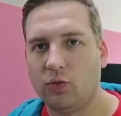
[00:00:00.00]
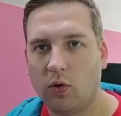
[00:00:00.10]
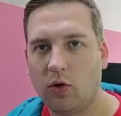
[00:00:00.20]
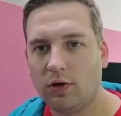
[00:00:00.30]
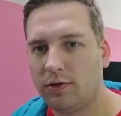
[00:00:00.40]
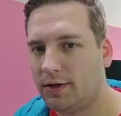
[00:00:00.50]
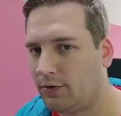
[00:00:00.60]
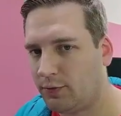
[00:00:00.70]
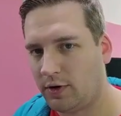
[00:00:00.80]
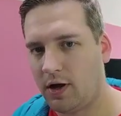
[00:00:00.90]
all the
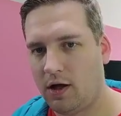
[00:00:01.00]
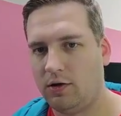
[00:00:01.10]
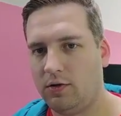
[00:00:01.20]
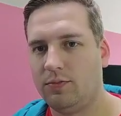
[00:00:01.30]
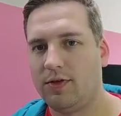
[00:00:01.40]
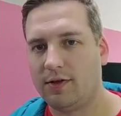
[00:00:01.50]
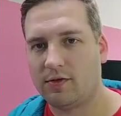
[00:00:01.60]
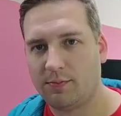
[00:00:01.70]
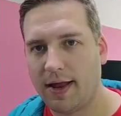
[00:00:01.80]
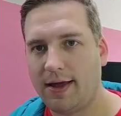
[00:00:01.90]
different columns,
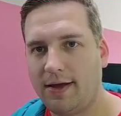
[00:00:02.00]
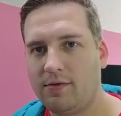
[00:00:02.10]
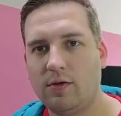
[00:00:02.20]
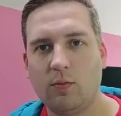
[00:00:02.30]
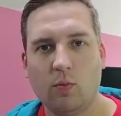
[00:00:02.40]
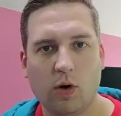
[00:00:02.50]
explains them,